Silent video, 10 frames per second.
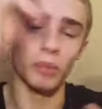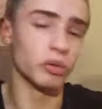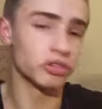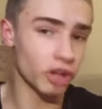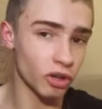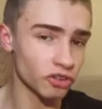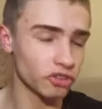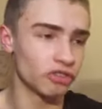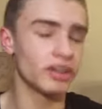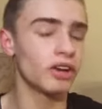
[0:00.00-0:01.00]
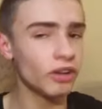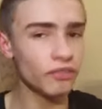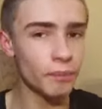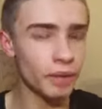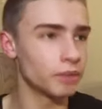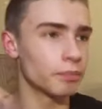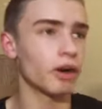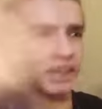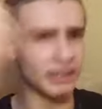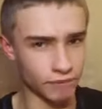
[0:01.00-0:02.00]
was Colossus in another Merlin
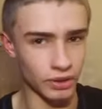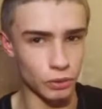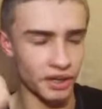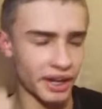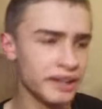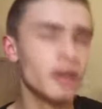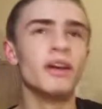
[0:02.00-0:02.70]
park in the UK